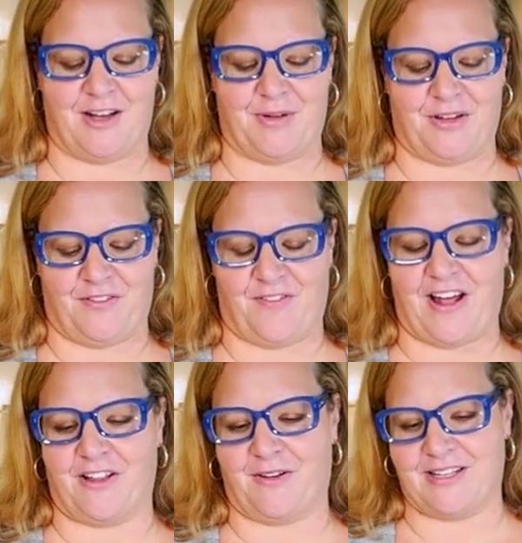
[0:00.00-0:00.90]
but you can
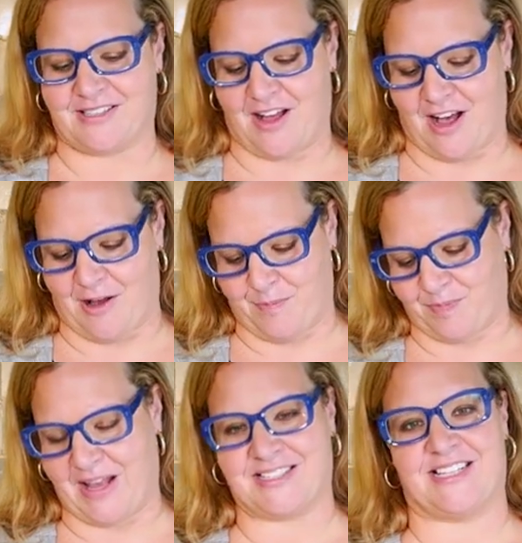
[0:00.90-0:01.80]
follow us
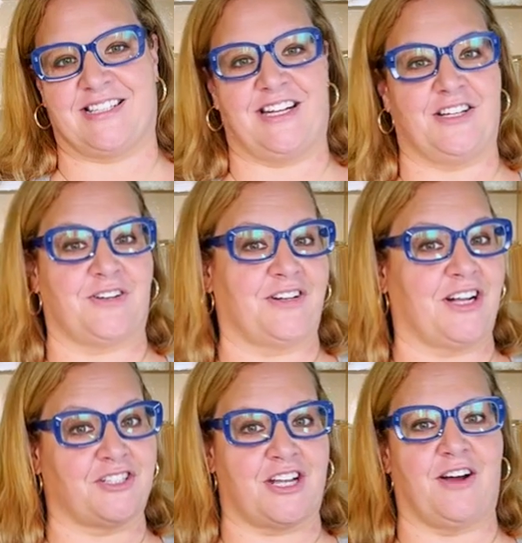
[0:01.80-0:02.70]
at
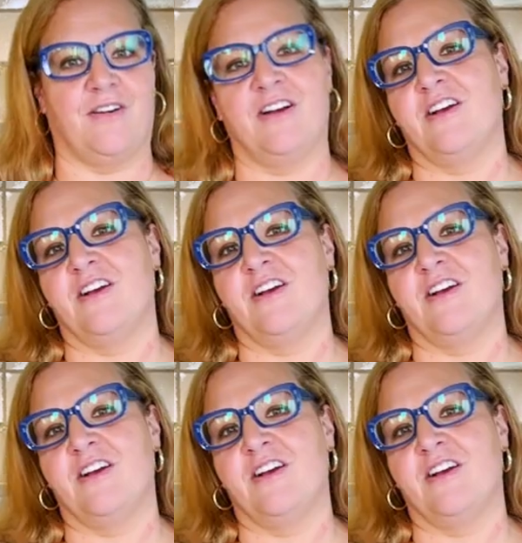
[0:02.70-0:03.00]
DesignakedDrinker.show